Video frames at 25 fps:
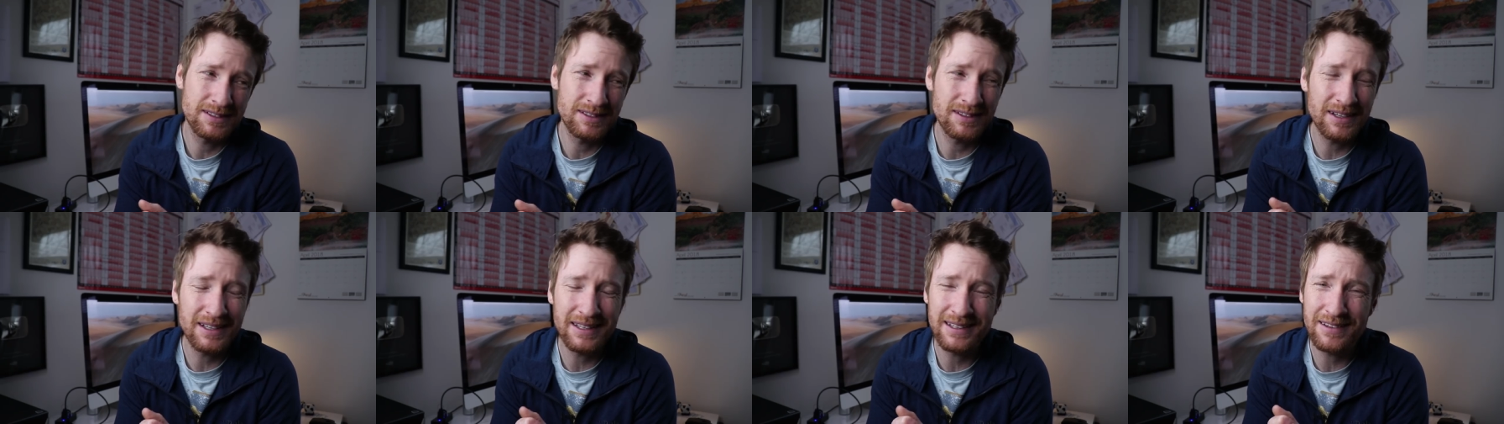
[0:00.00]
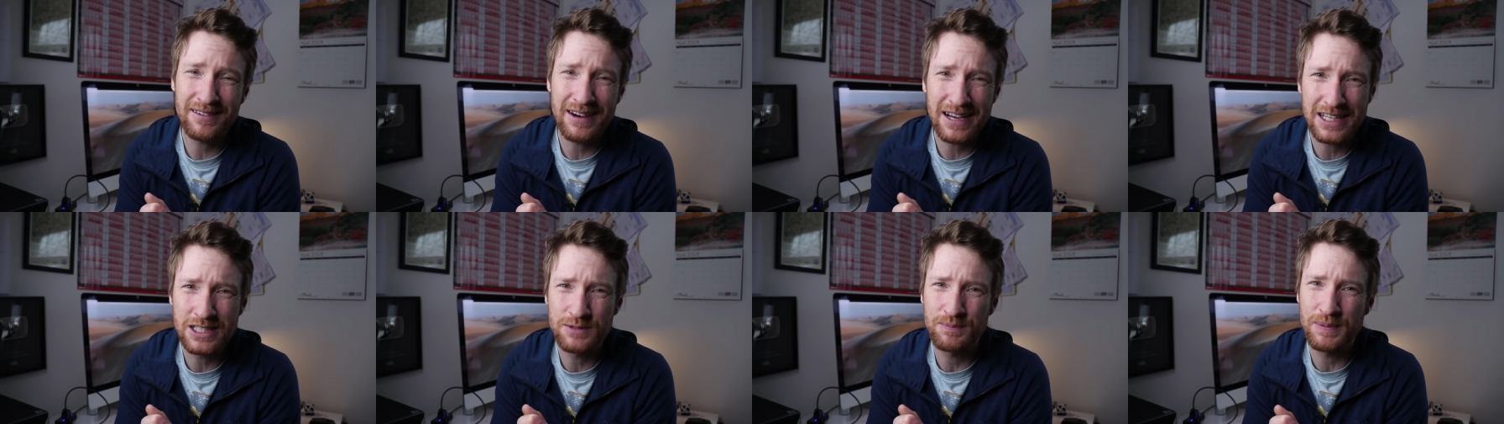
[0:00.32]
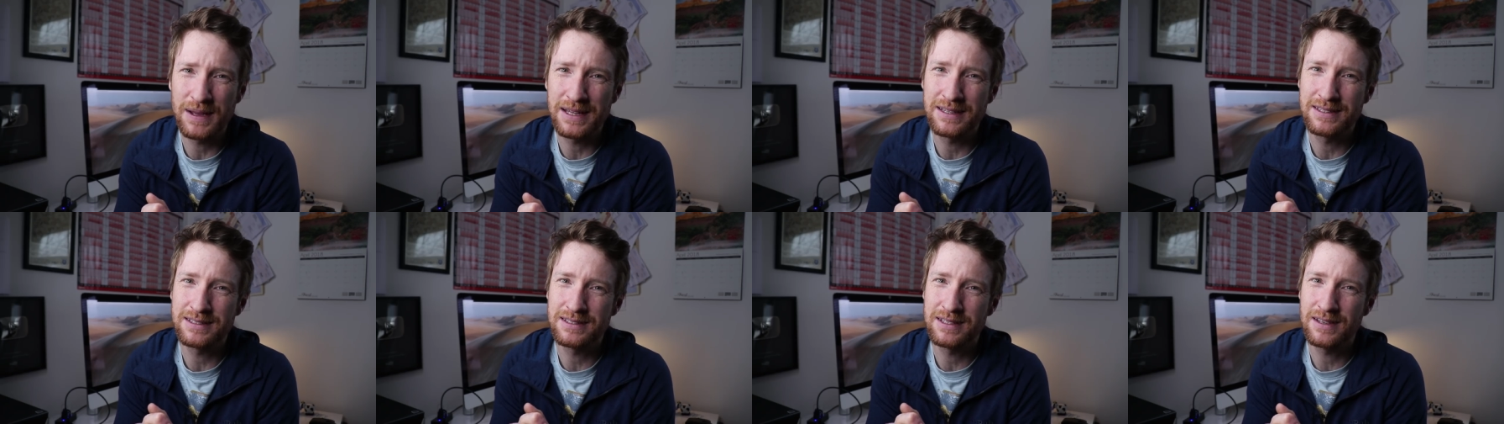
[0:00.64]
they're
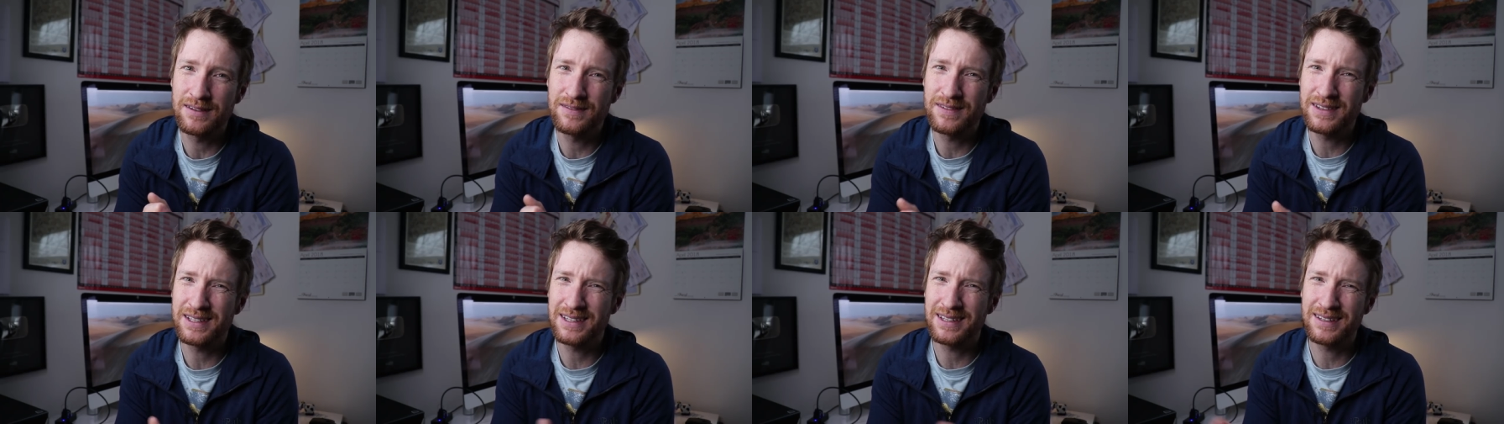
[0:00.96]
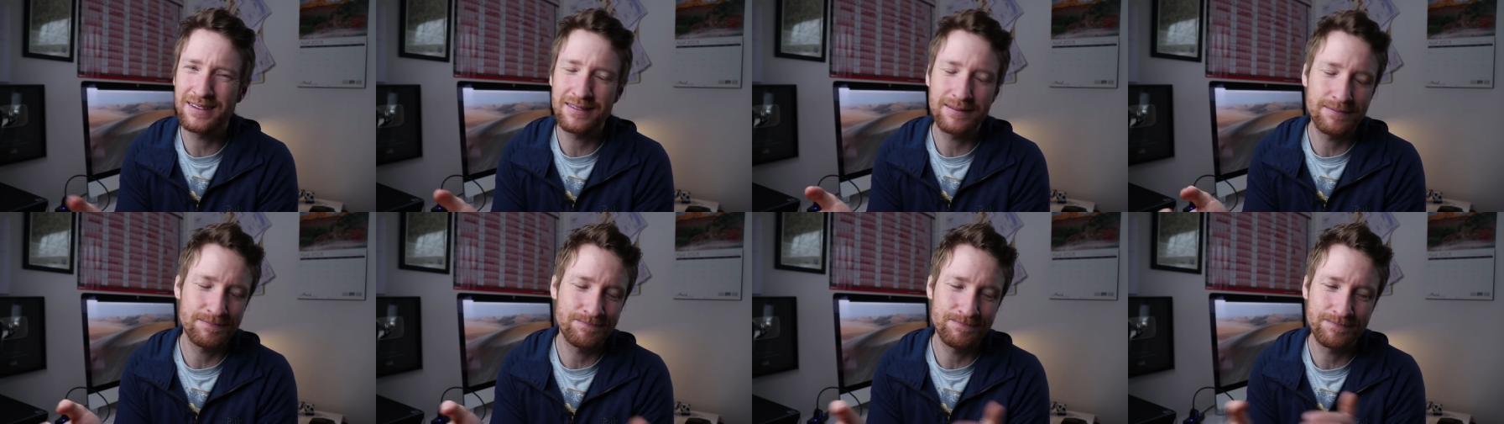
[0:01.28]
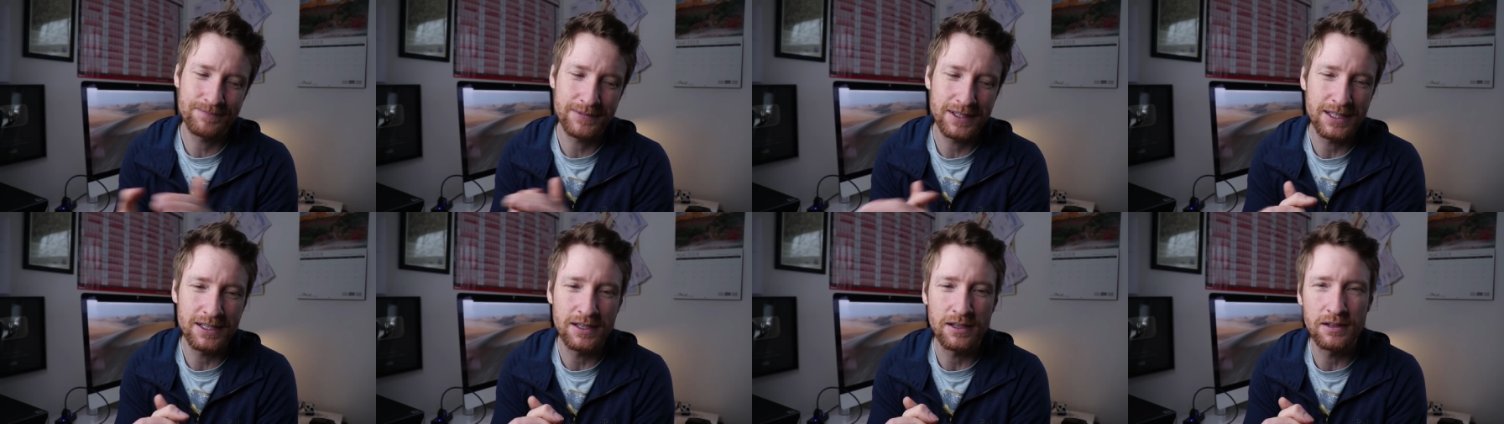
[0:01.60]
expensive
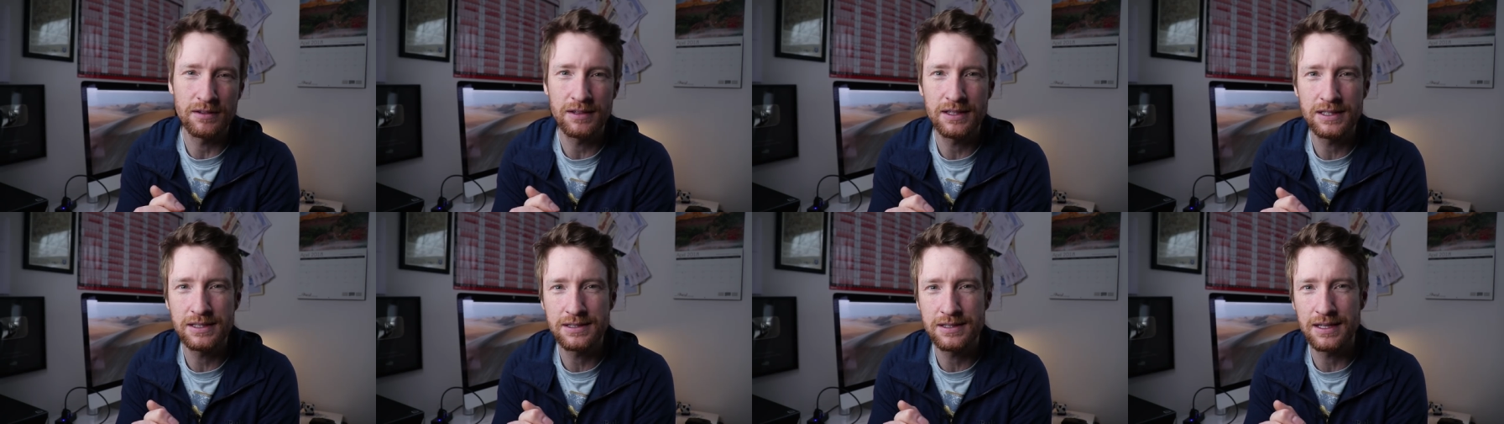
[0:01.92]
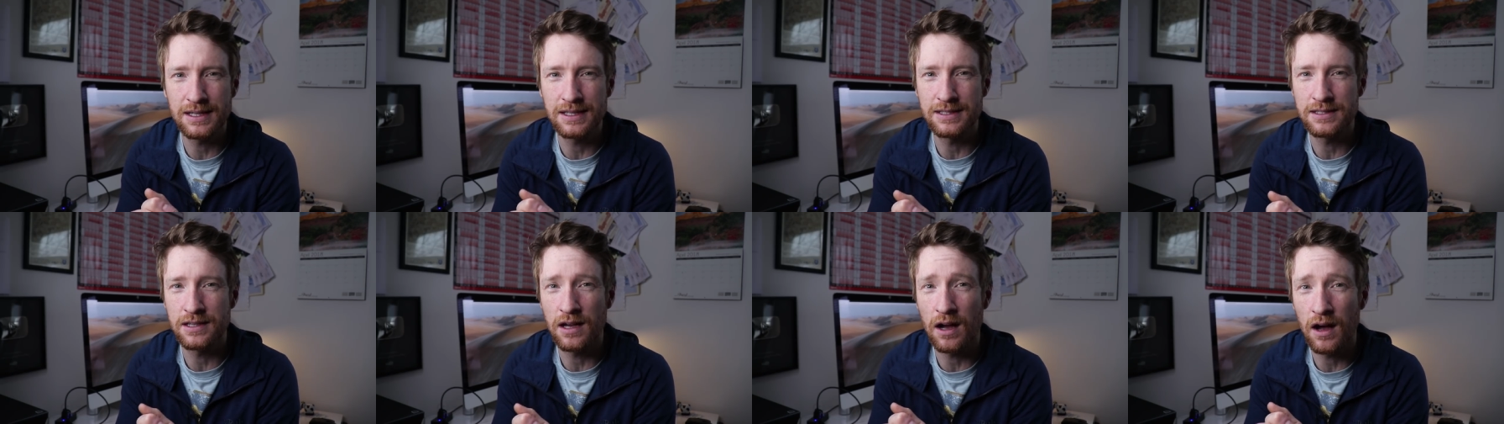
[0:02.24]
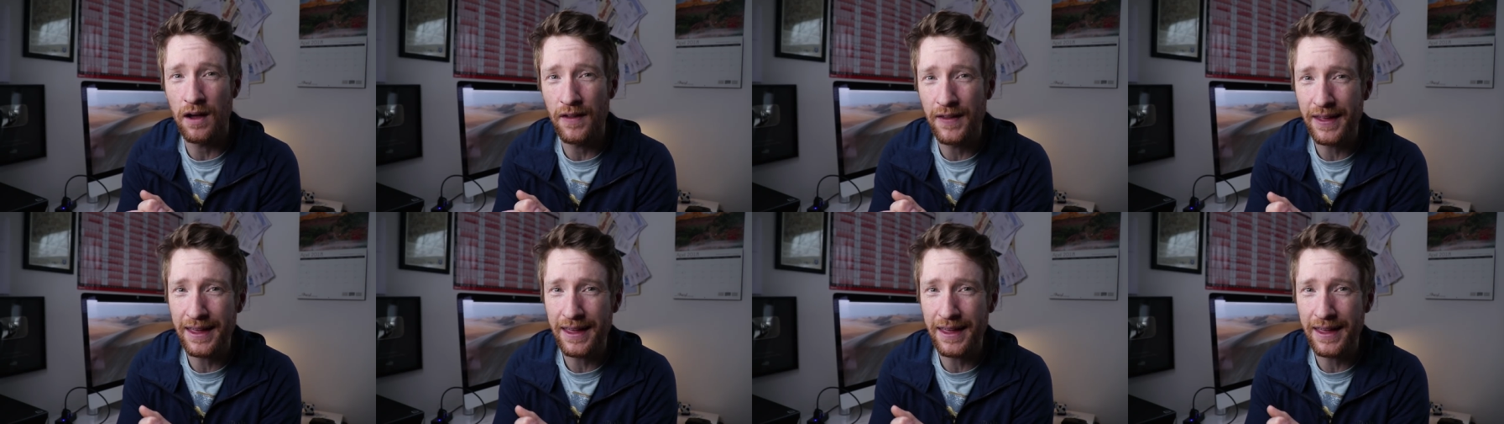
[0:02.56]
you know, these things are.